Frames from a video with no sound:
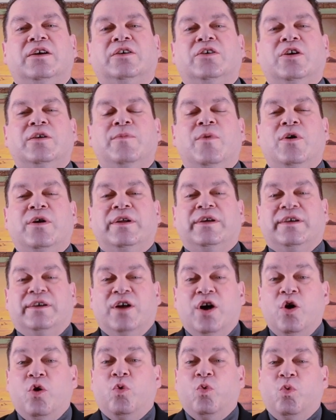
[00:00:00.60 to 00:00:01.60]
Good morning.
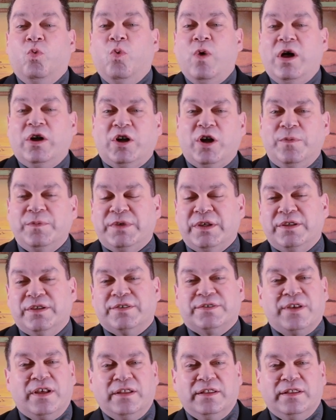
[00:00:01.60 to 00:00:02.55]
Welcome to this